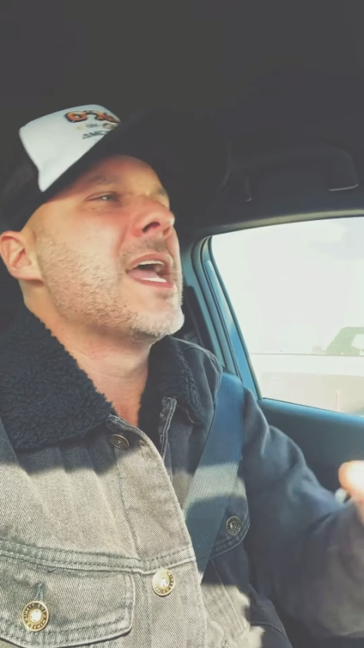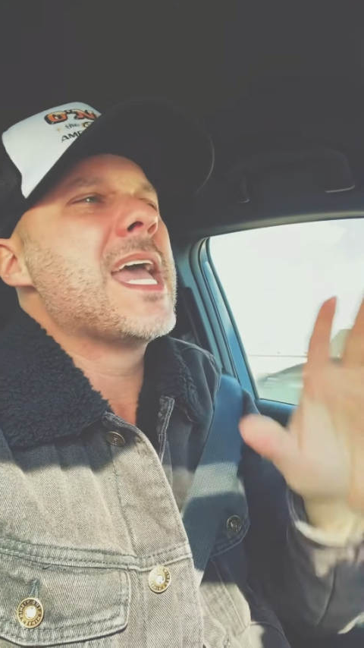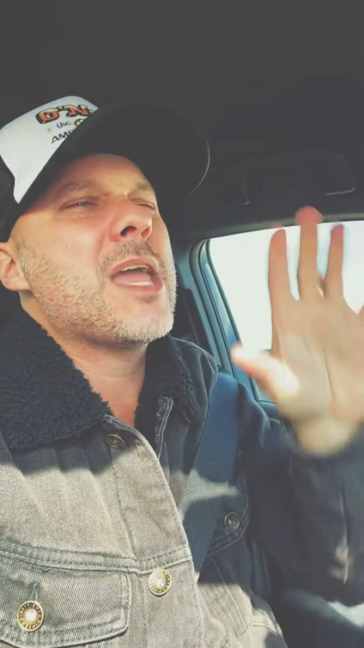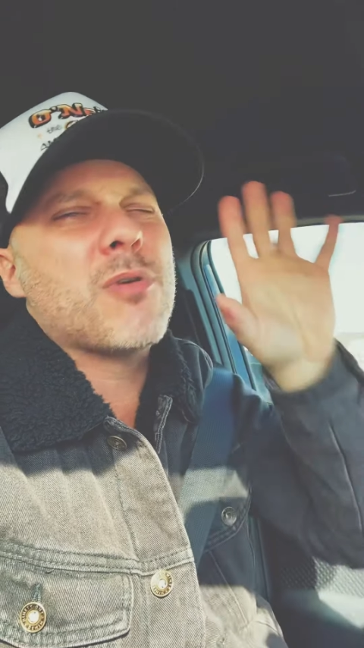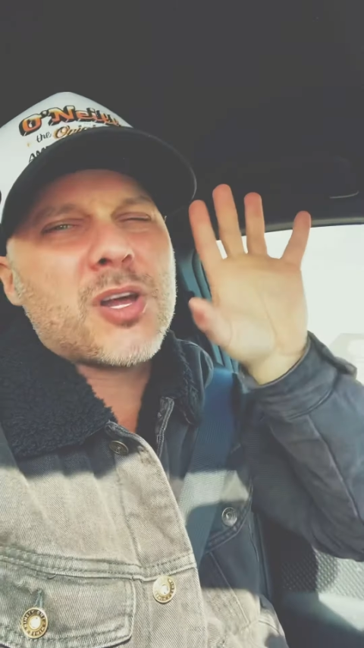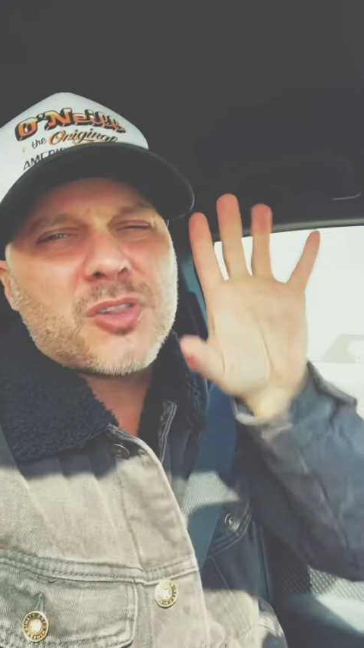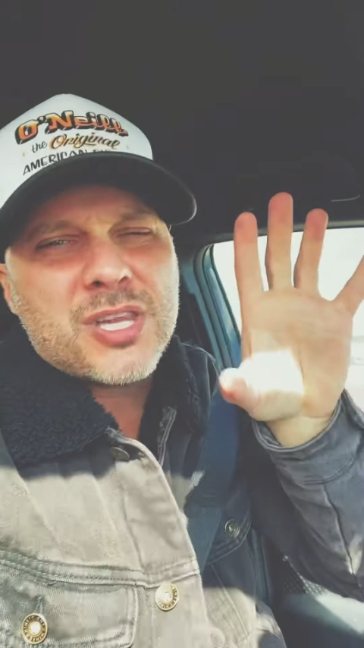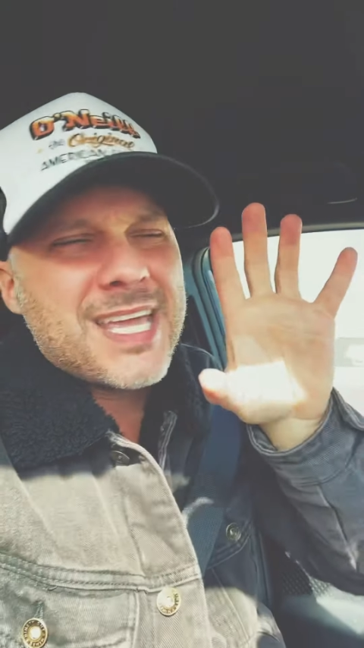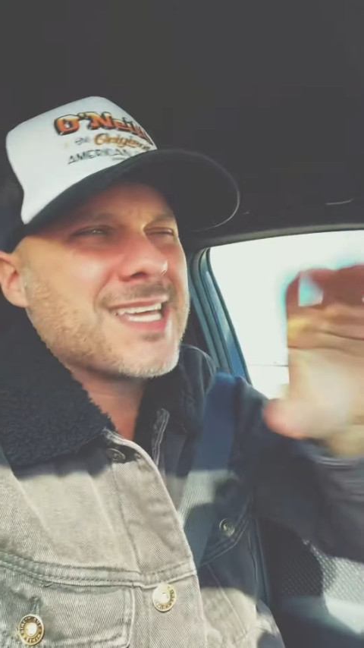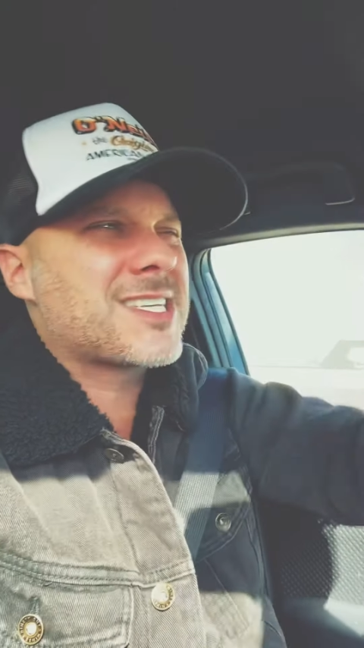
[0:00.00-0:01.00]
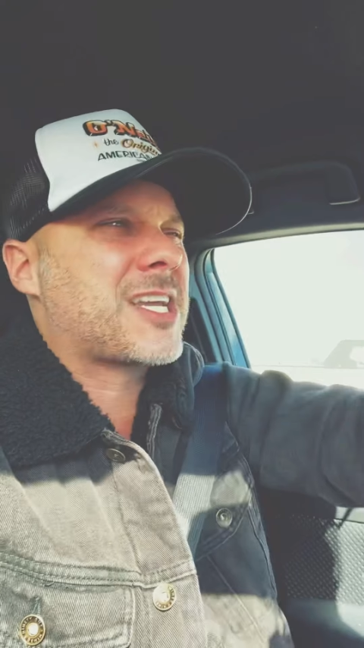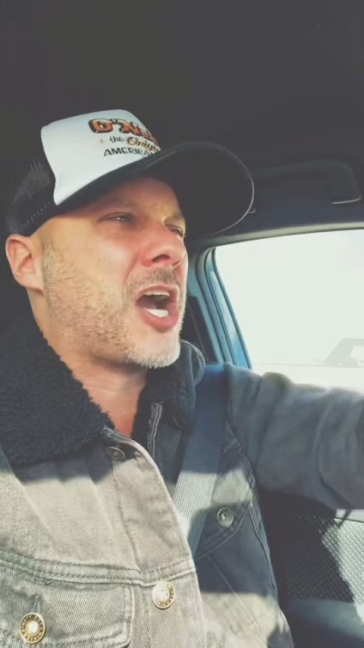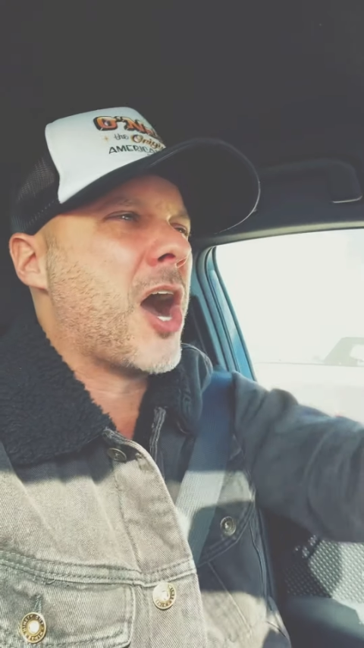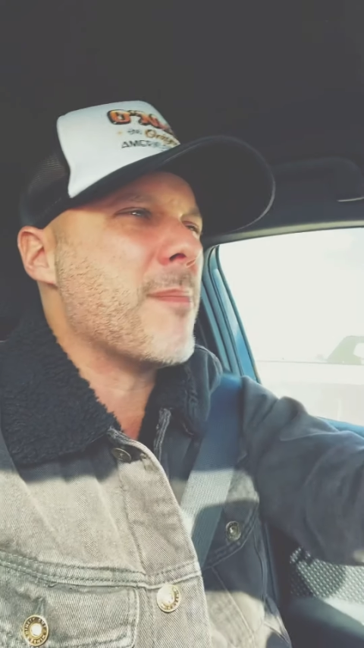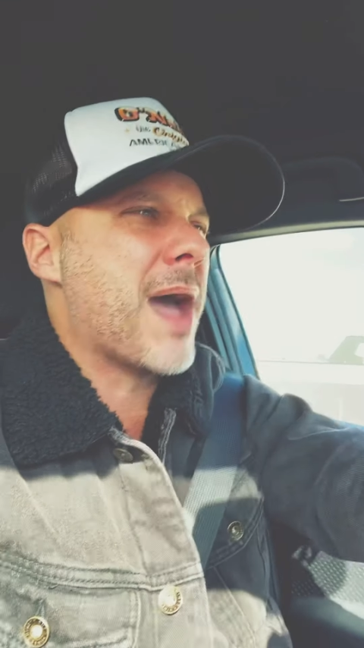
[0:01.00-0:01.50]
he would at least
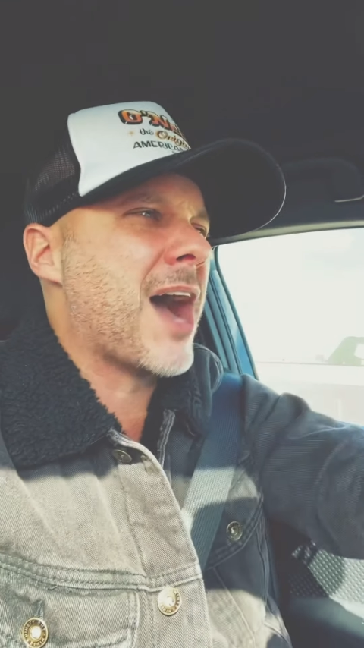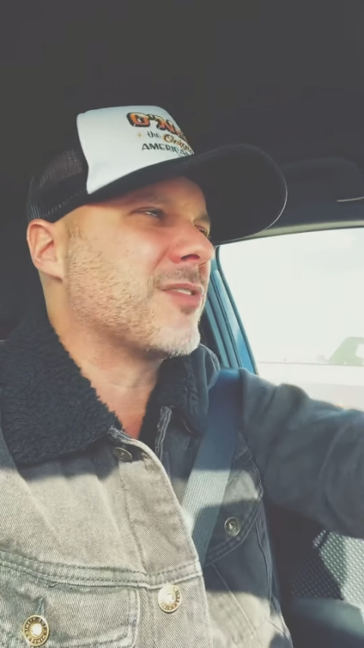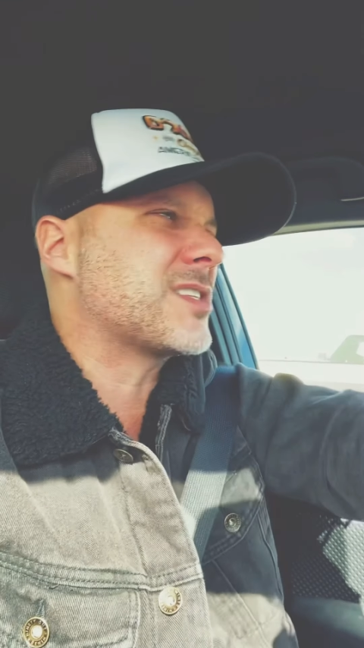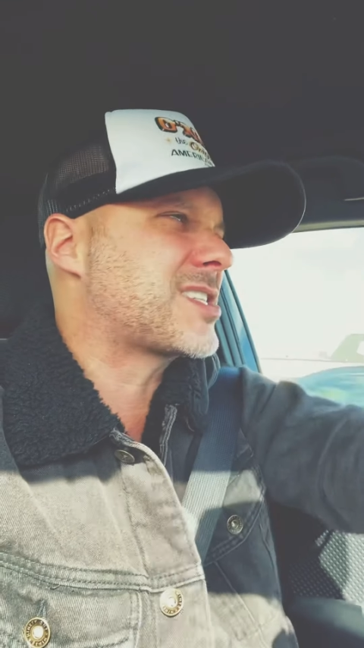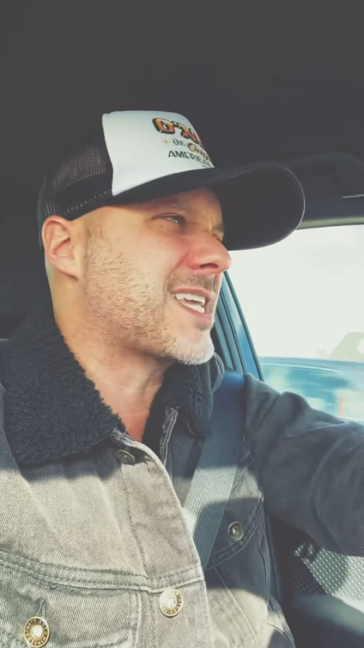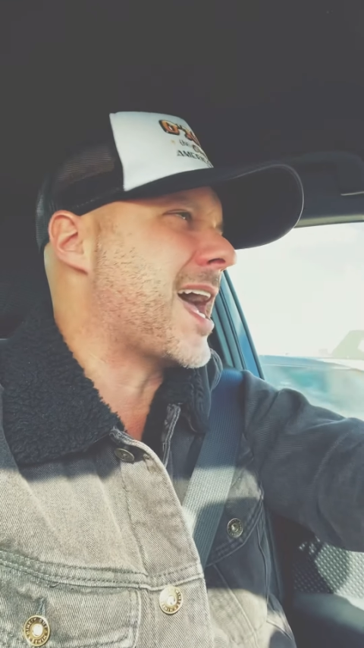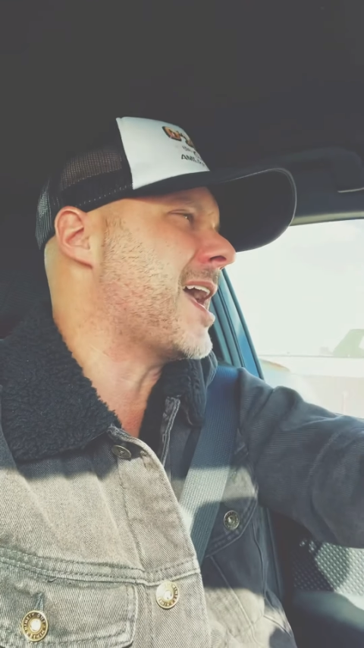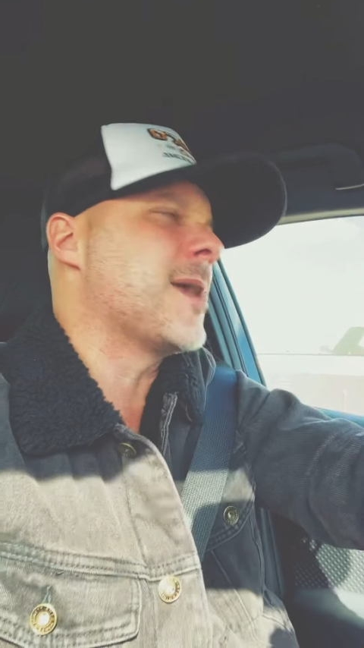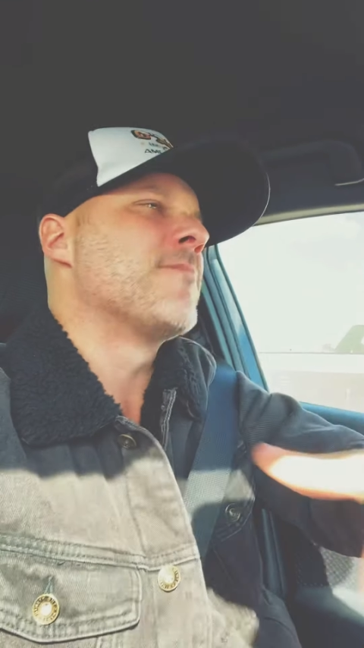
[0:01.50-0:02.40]
come out and say,